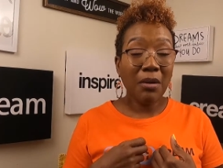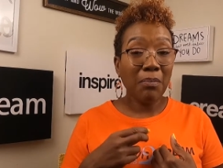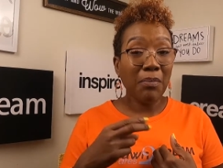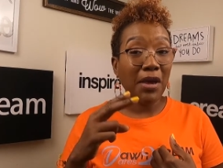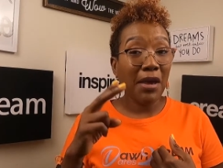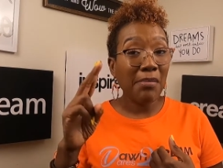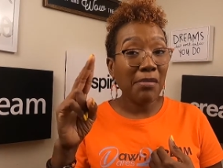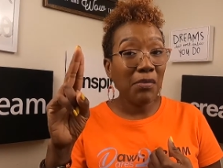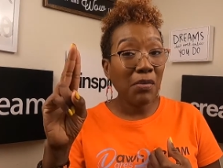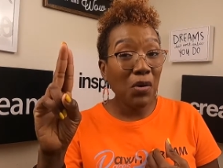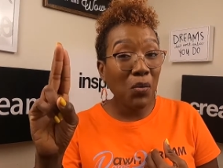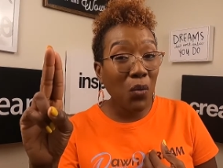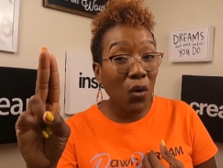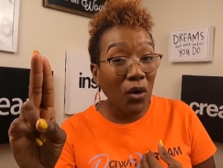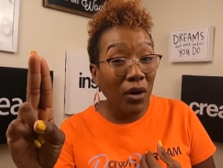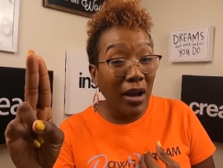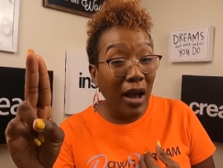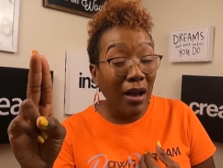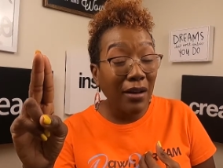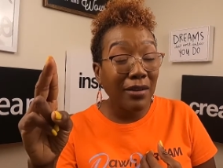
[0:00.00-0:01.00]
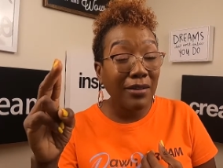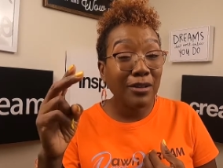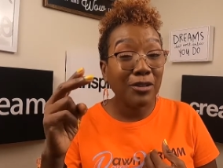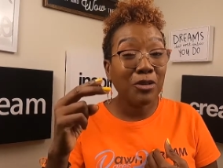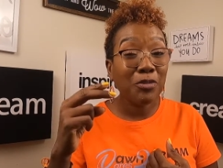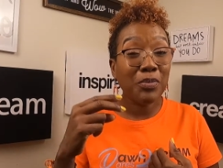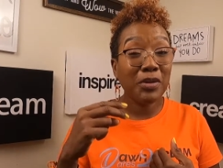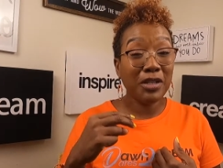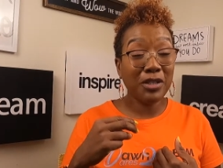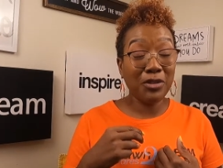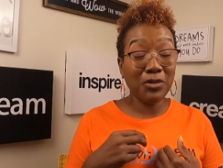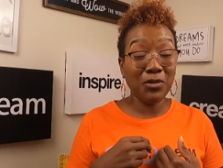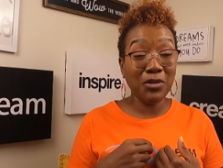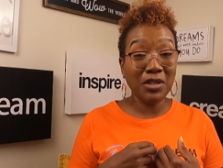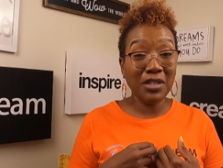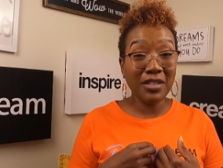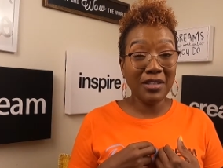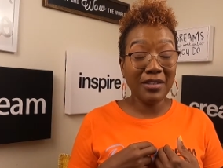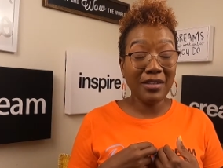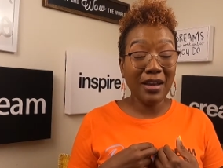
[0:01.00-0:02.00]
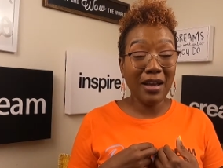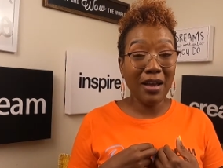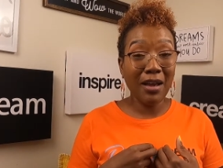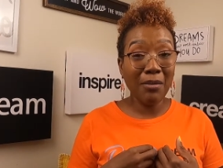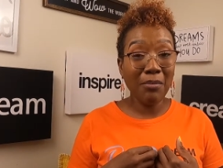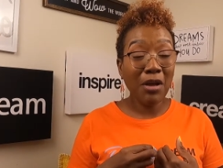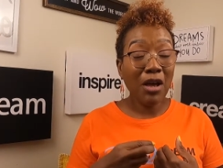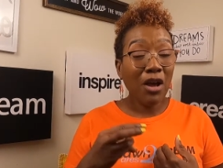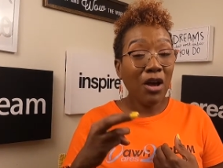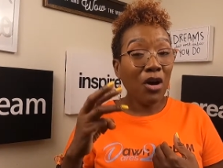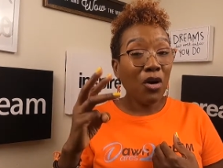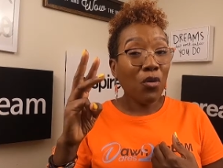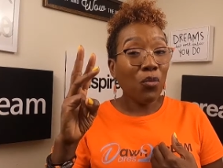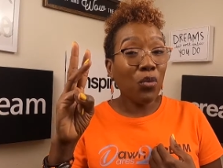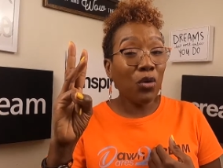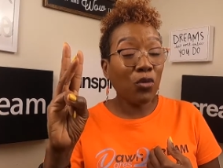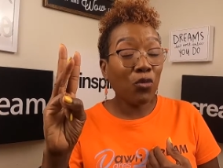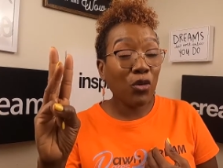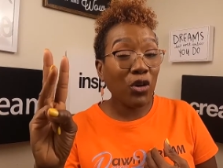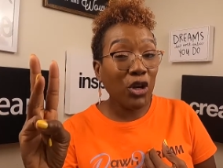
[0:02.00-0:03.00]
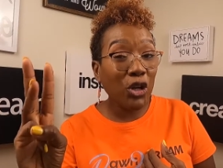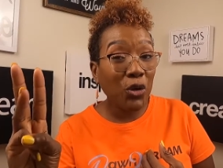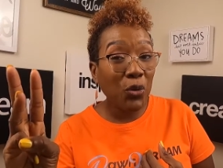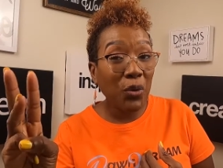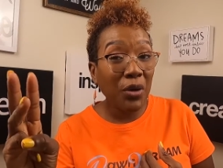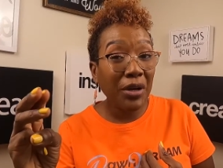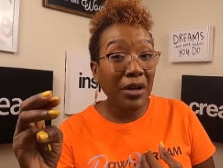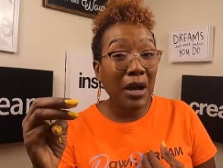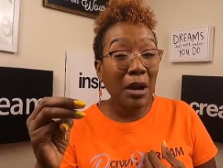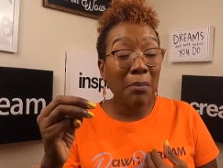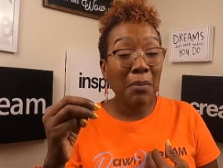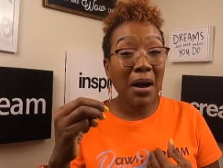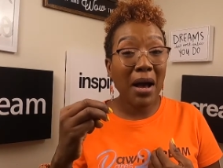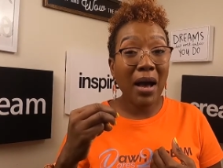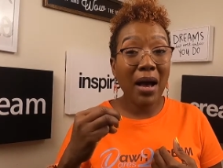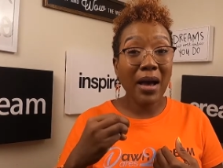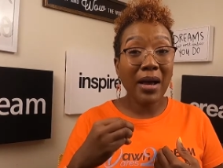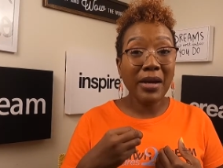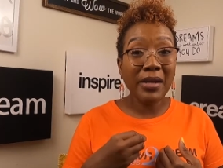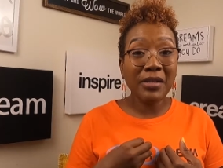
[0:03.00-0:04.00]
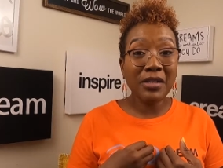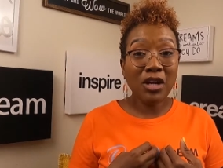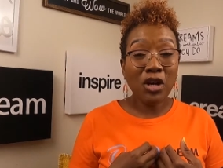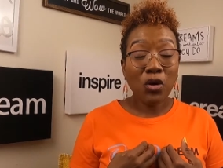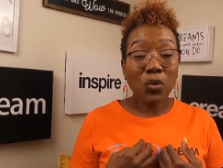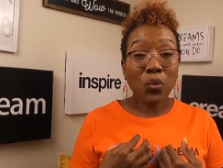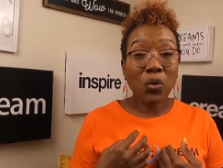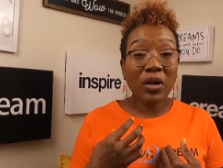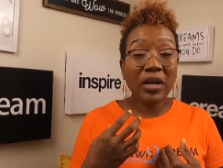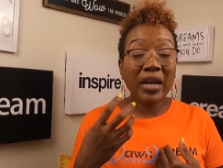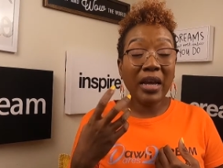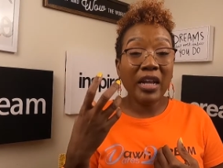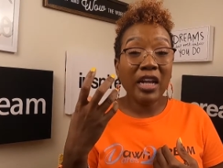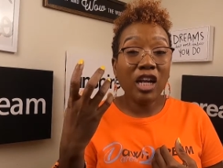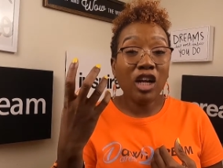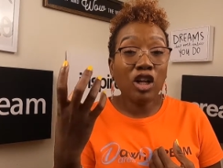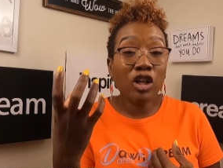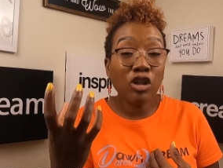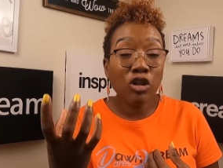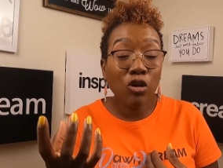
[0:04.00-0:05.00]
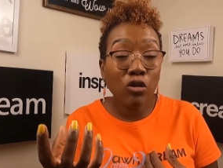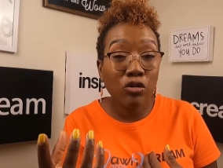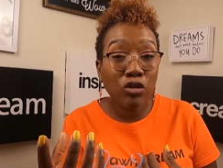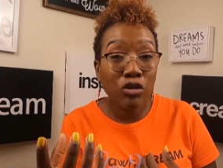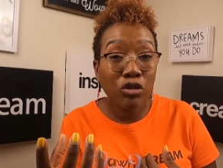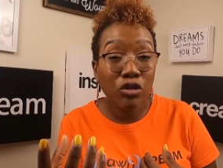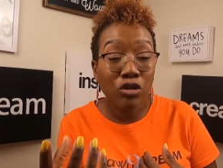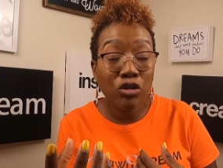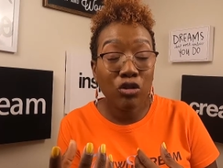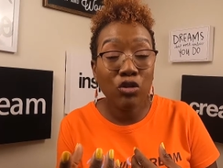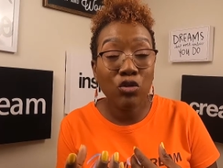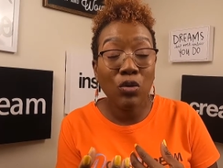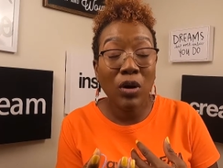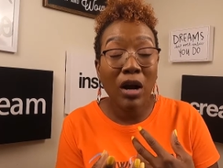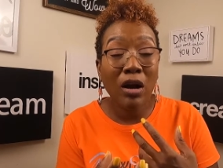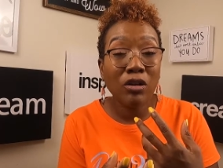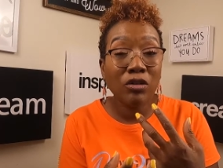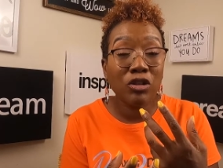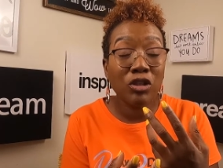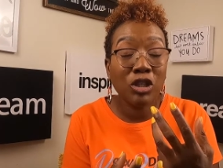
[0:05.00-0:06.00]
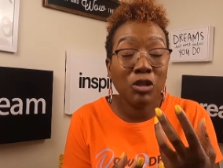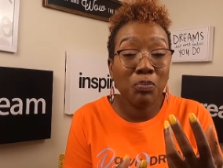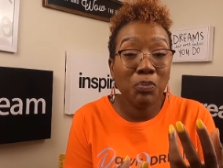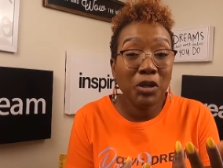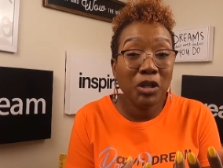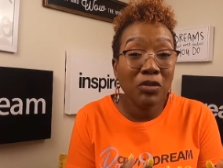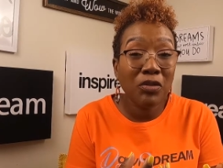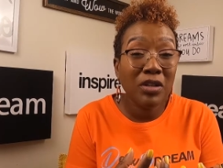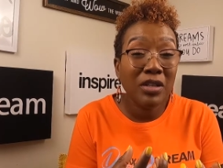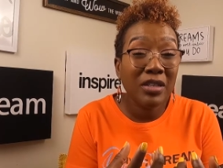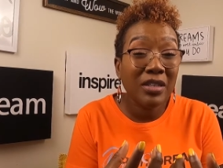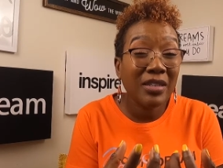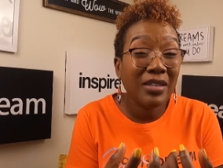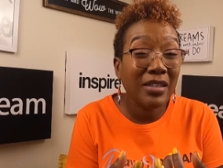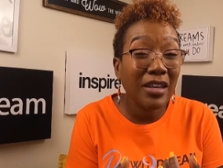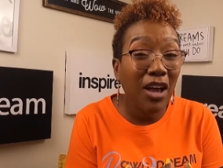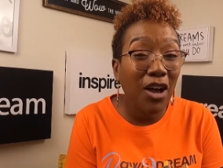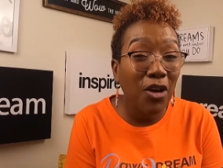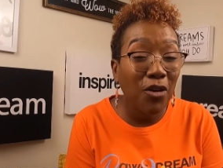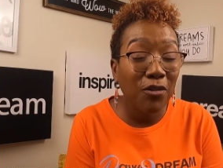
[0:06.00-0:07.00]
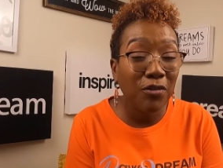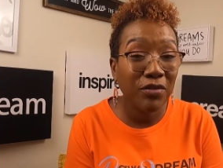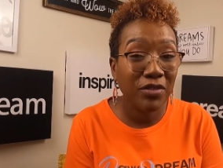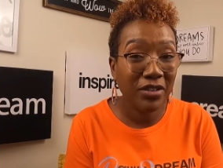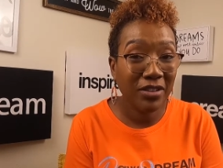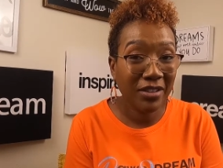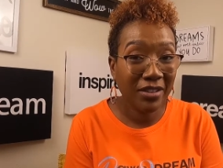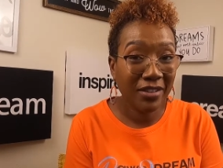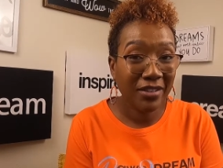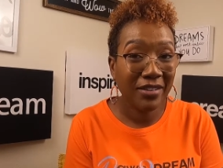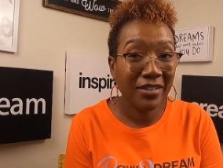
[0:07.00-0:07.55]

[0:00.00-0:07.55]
maybe we work out a little bit during this time, we're renewing our mind, we're getting closer to our spirit selves,